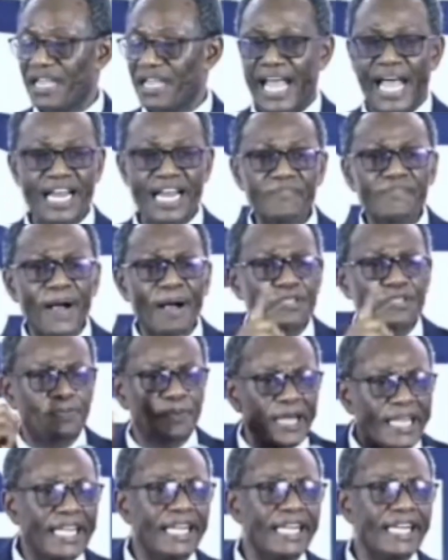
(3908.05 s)
And if I'm
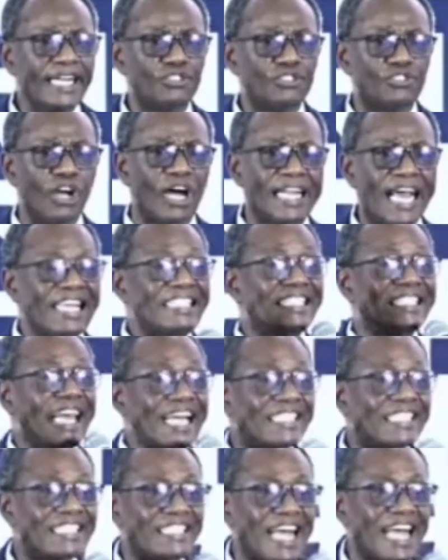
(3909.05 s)
speaking in tongues, and
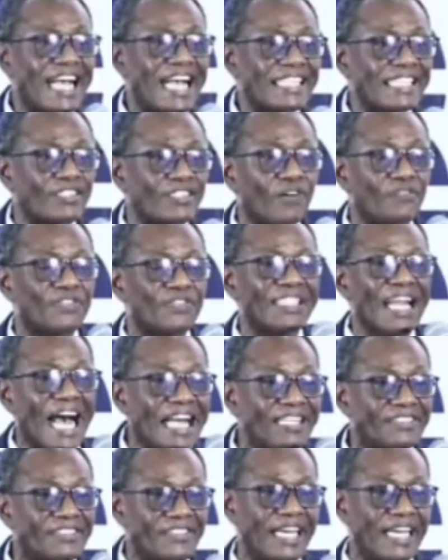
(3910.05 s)
Jesus of
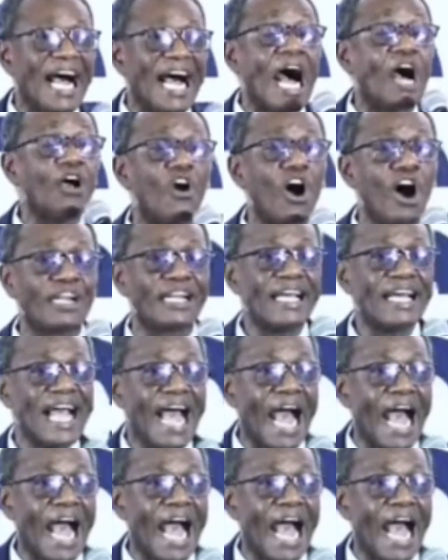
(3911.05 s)
Nazareth, how God